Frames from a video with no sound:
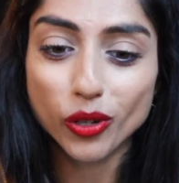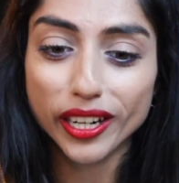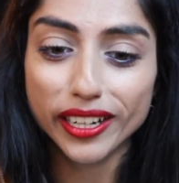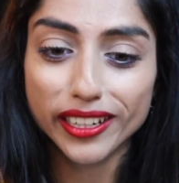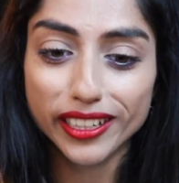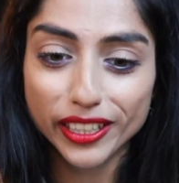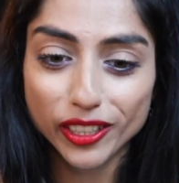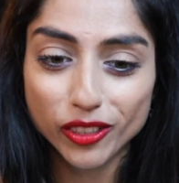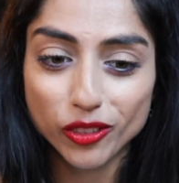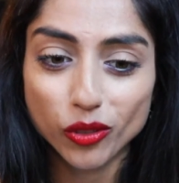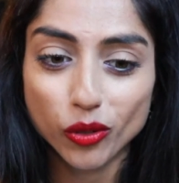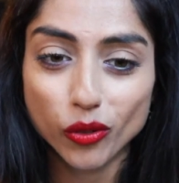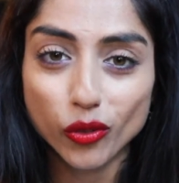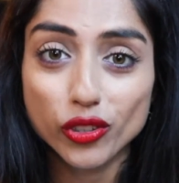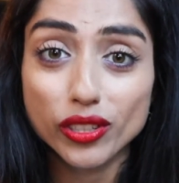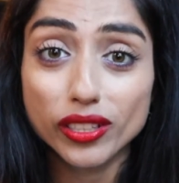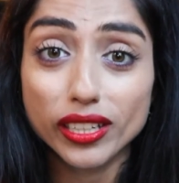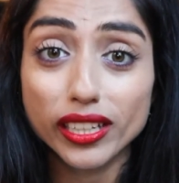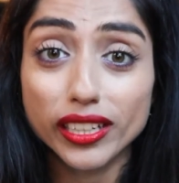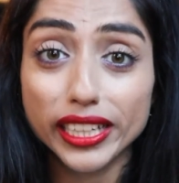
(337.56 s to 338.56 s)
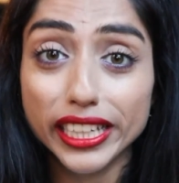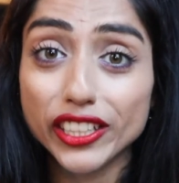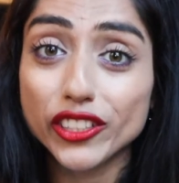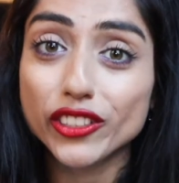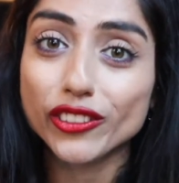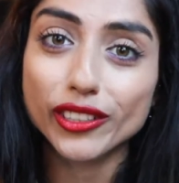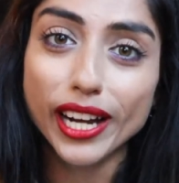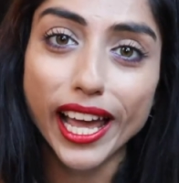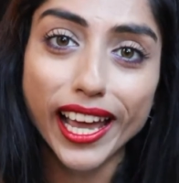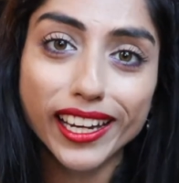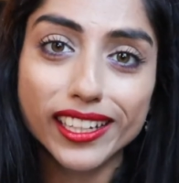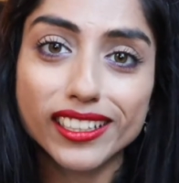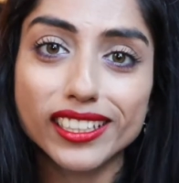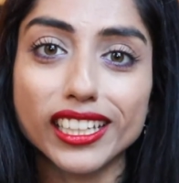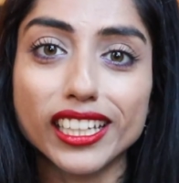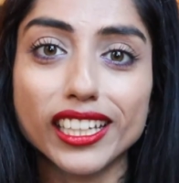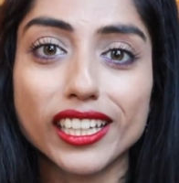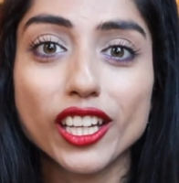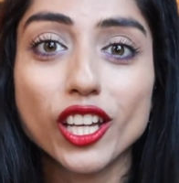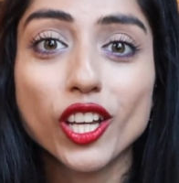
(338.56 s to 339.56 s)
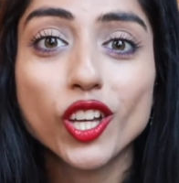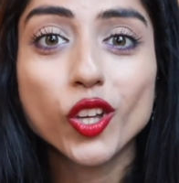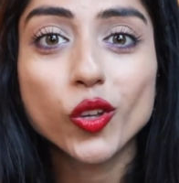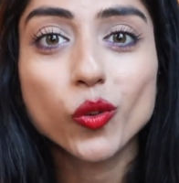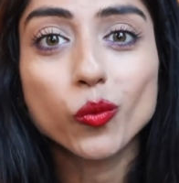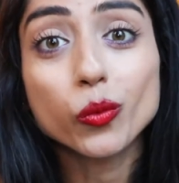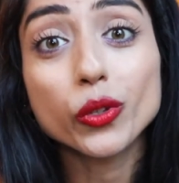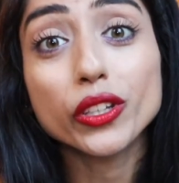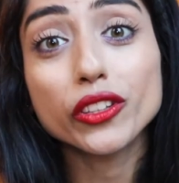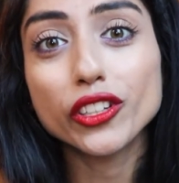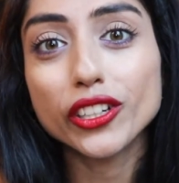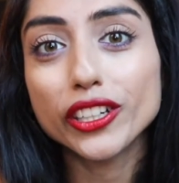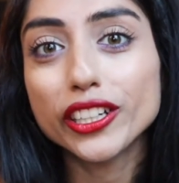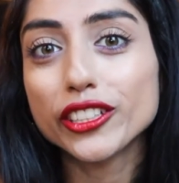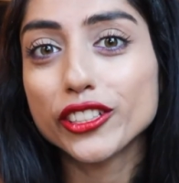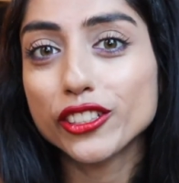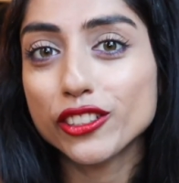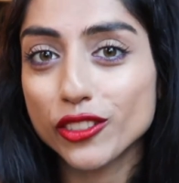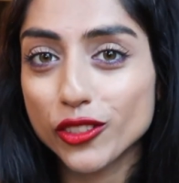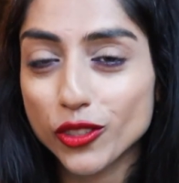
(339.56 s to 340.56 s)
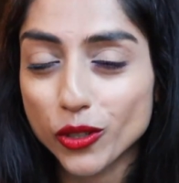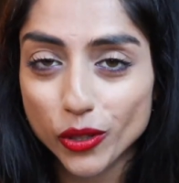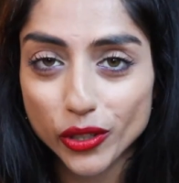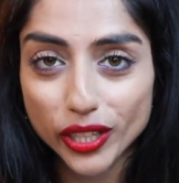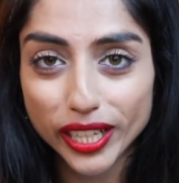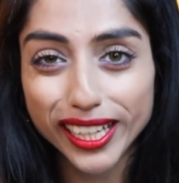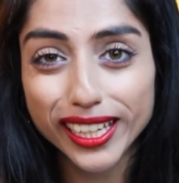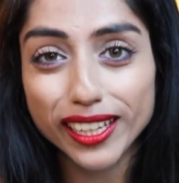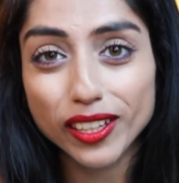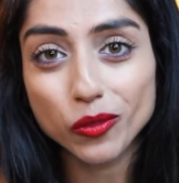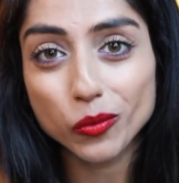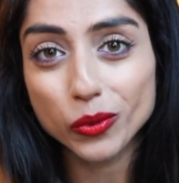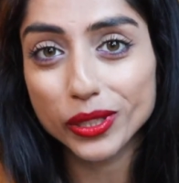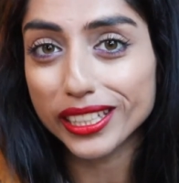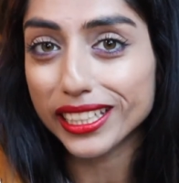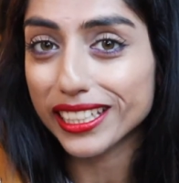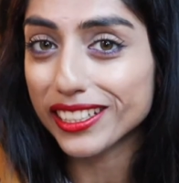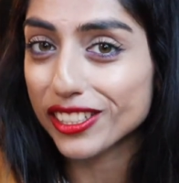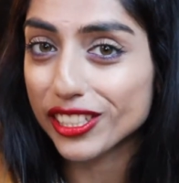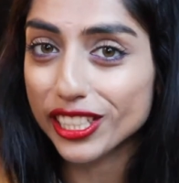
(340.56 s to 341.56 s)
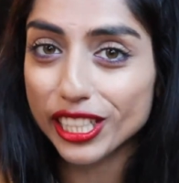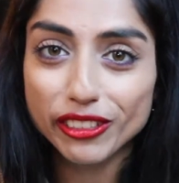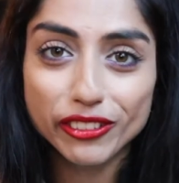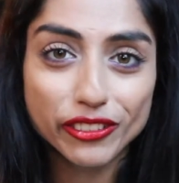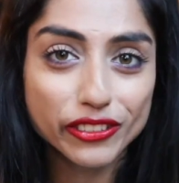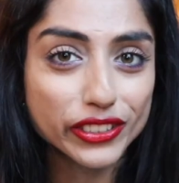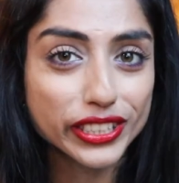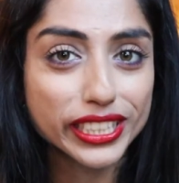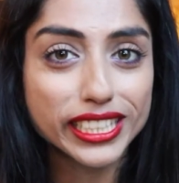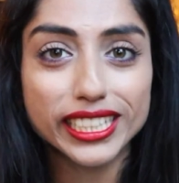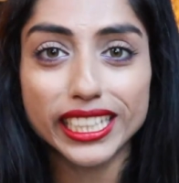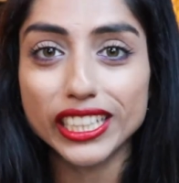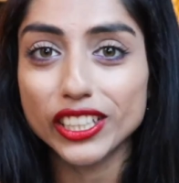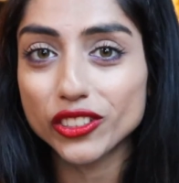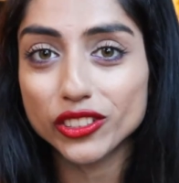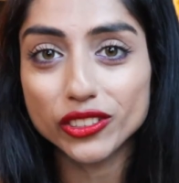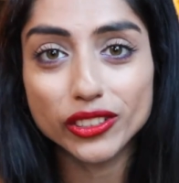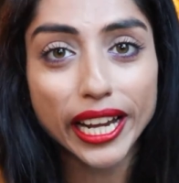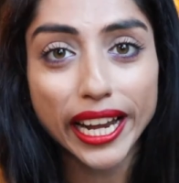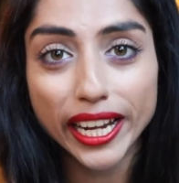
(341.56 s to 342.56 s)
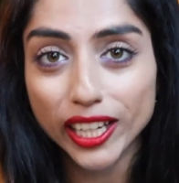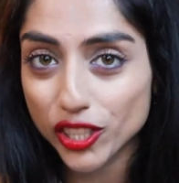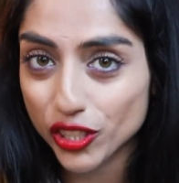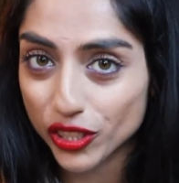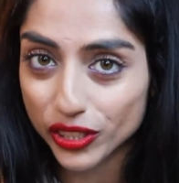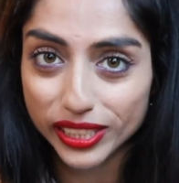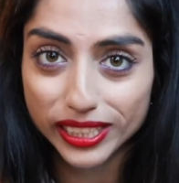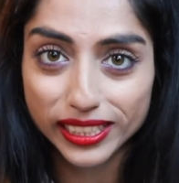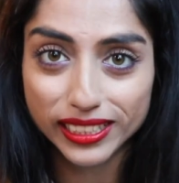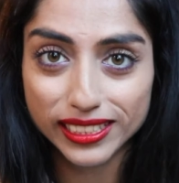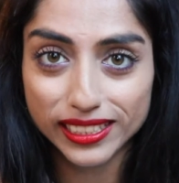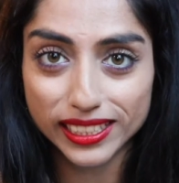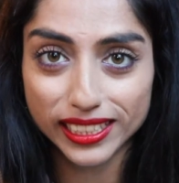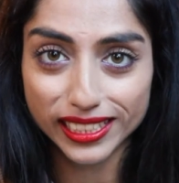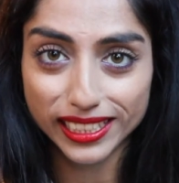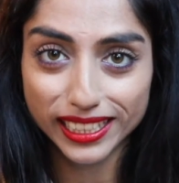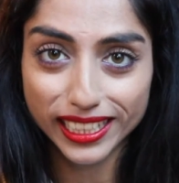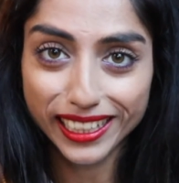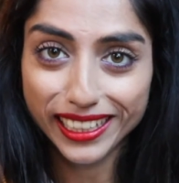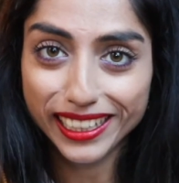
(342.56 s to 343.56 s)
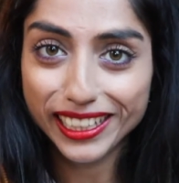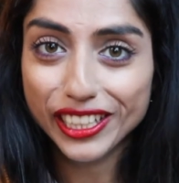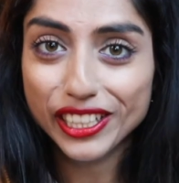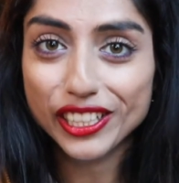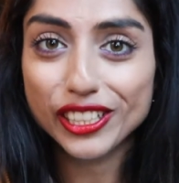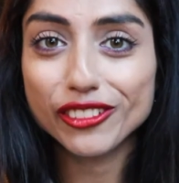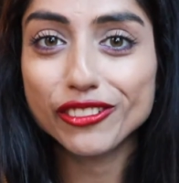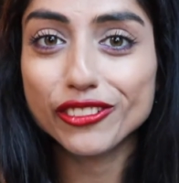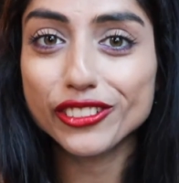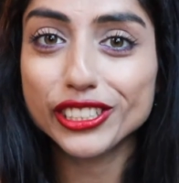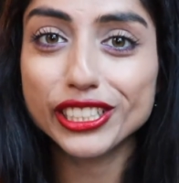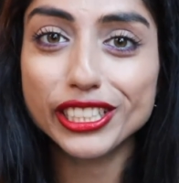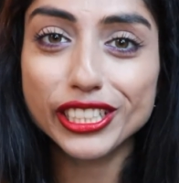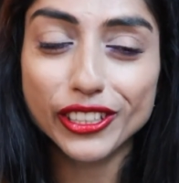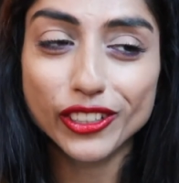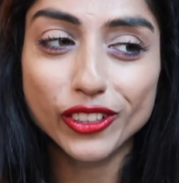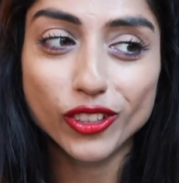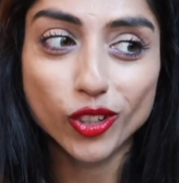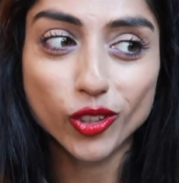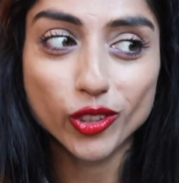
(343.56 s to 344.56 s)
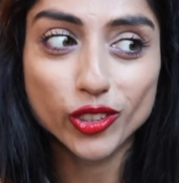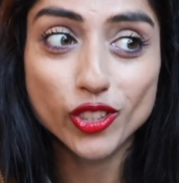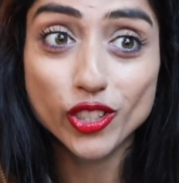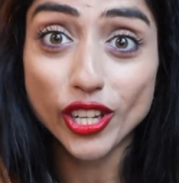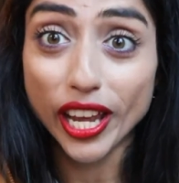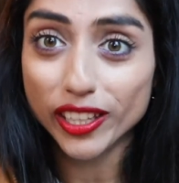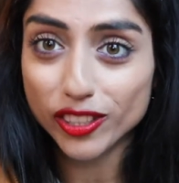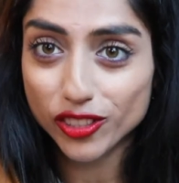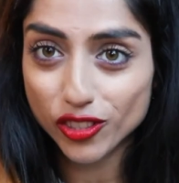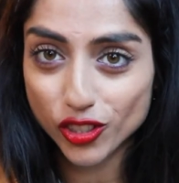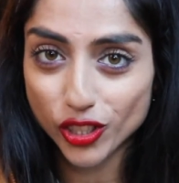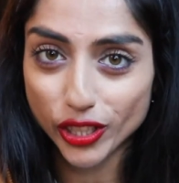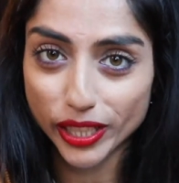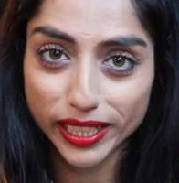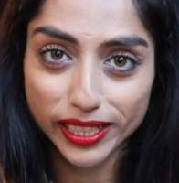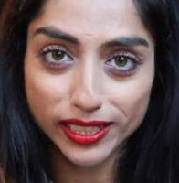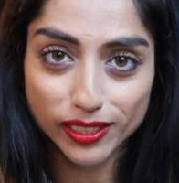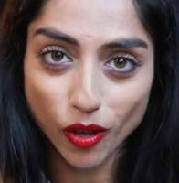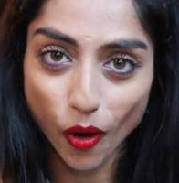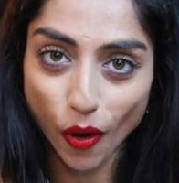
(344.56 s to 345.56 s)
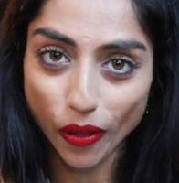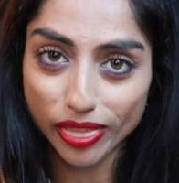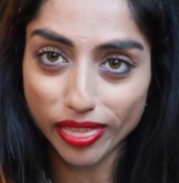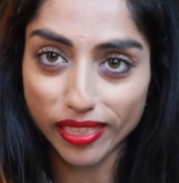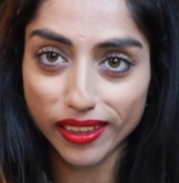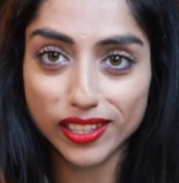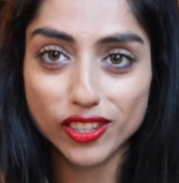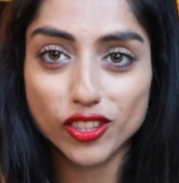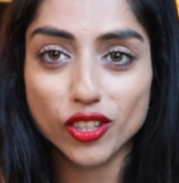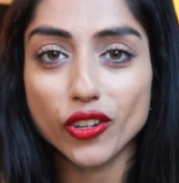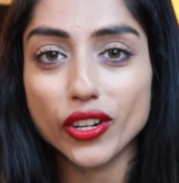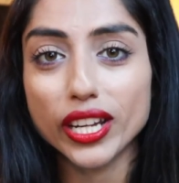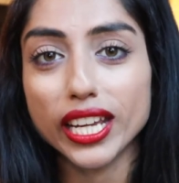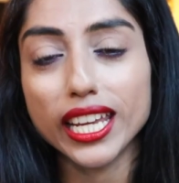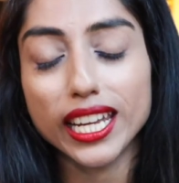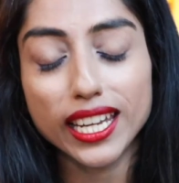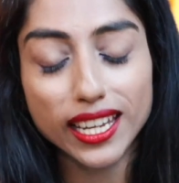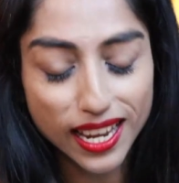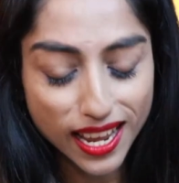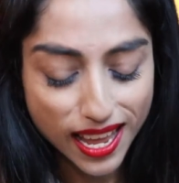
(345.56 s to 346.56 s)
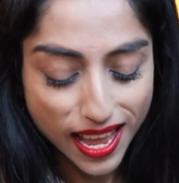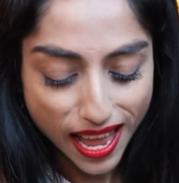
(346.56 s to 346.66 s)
are, you know, interacting with her story, with these different interactions and different, you know, gestures on the screen.